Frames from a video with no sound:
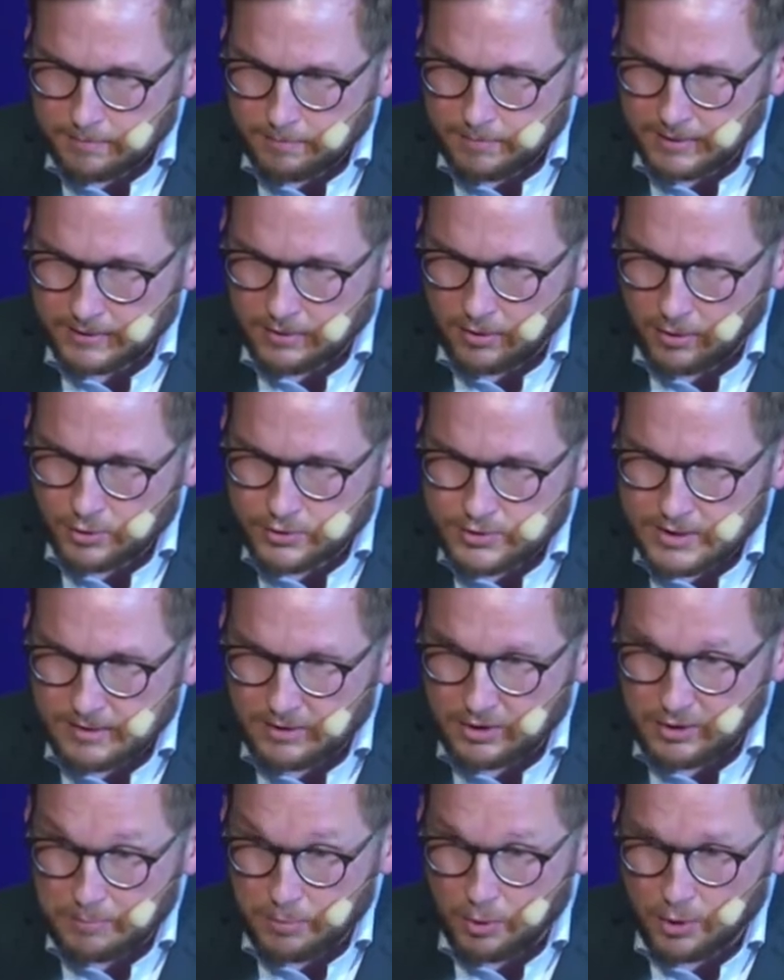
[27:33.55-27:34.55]
but also
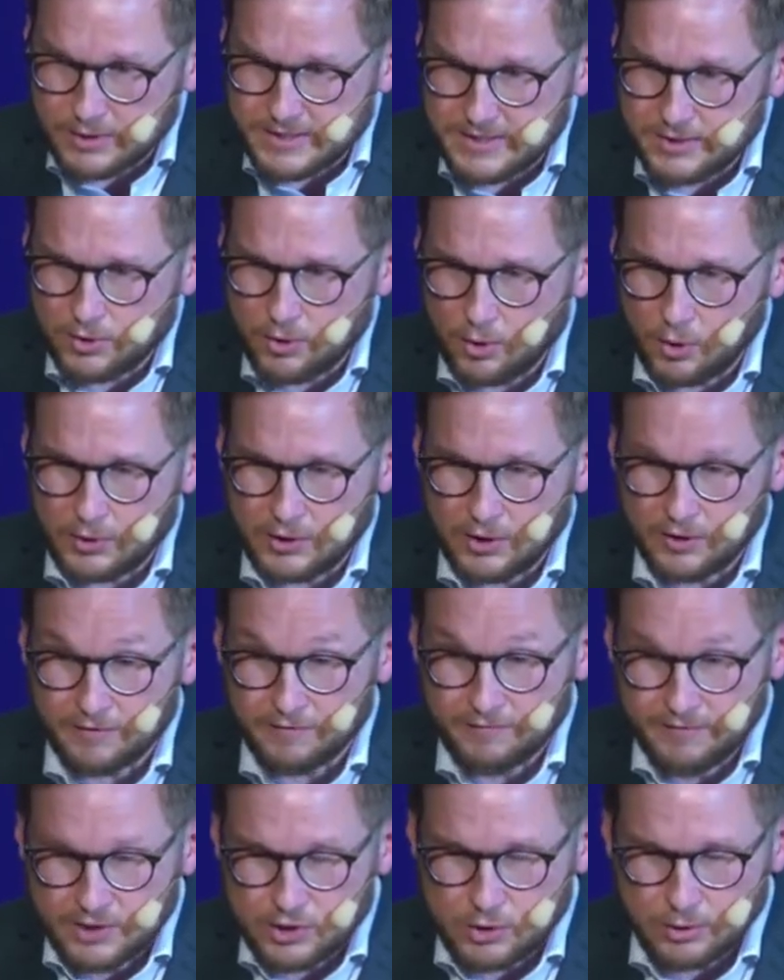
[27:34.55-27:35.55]
a repository
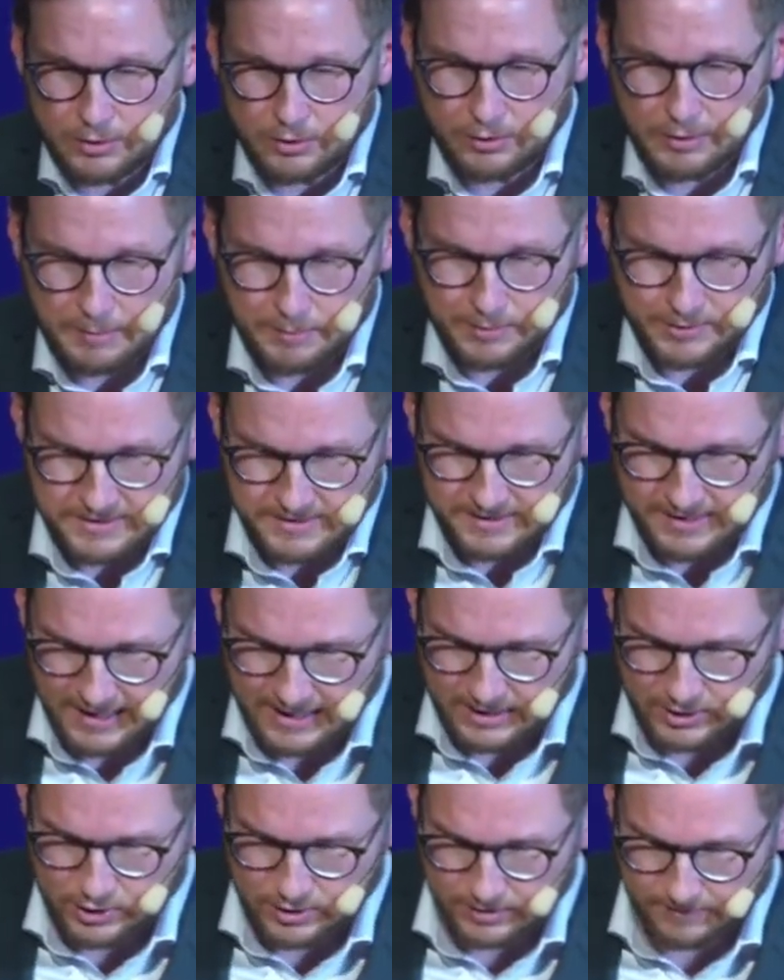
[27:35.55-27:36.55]
of visual
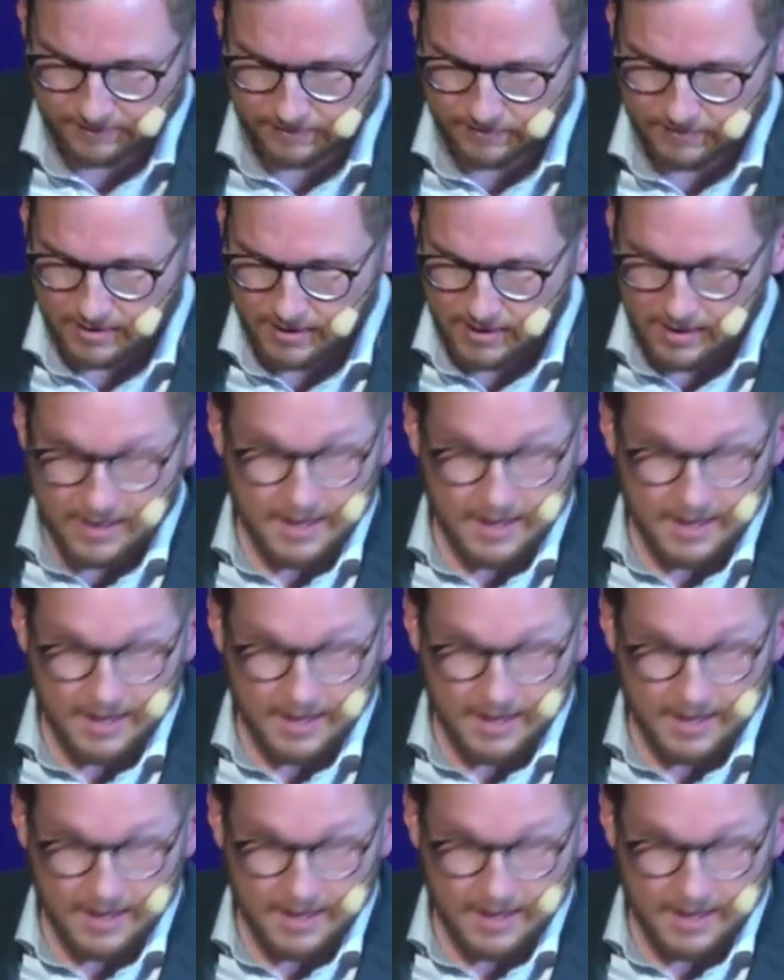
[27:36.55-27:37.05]
representation.